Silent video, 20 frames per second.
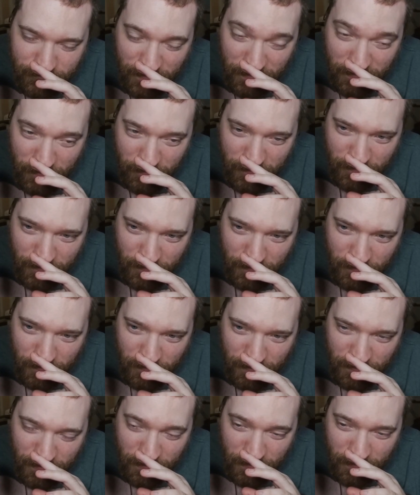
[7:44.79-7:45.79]
He could be the good.
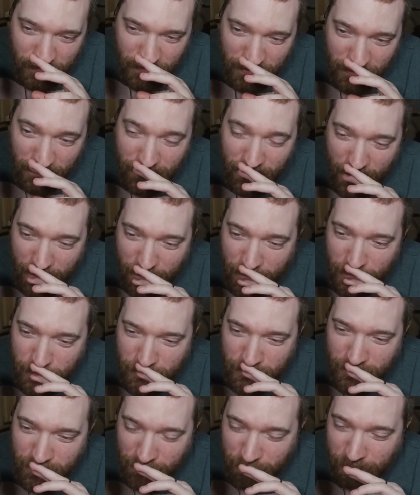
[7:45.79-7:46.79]

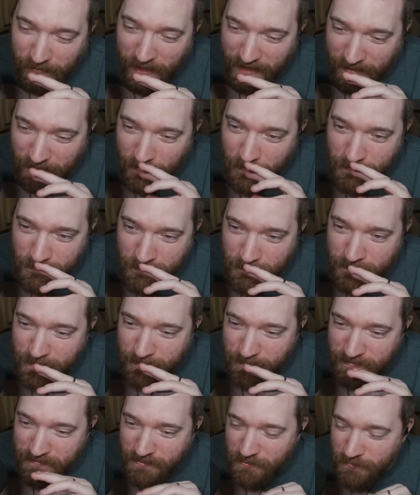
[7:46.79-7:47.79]
Black Goku
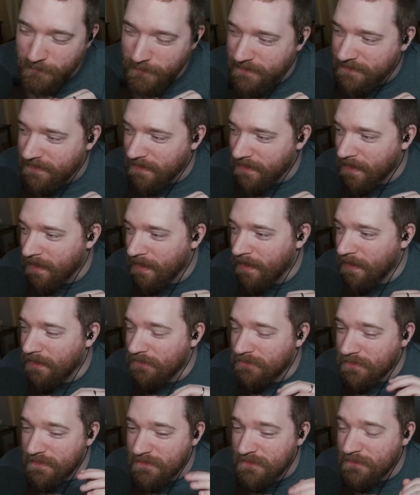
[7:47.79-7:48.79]
could be the new Riz King.
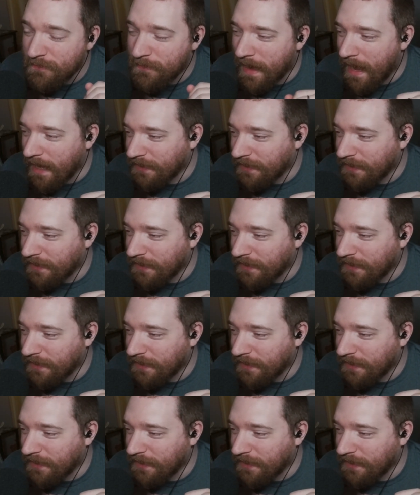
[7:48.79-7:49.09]
So this is what